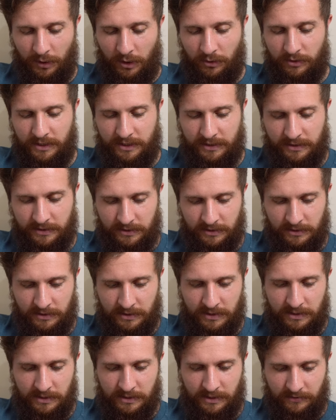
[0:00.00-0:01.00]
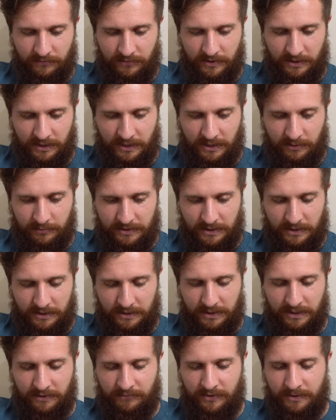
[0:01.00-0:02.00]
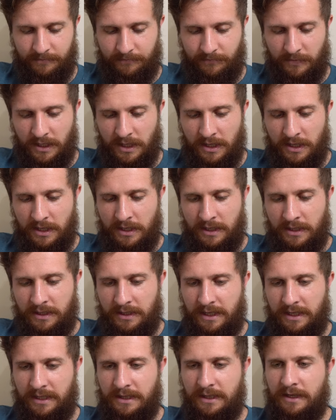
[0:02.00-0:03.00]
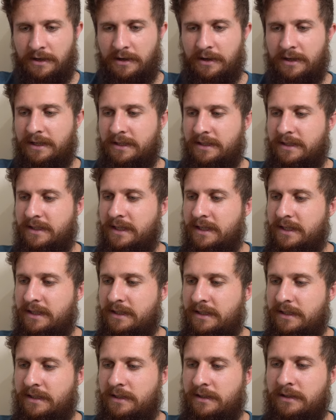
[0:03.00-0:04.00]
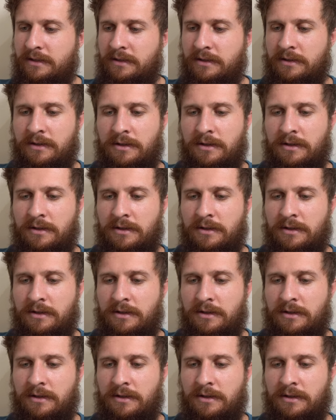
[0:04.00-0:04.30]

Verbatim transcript: Bonus. Gift that keeps on giving. Then there is this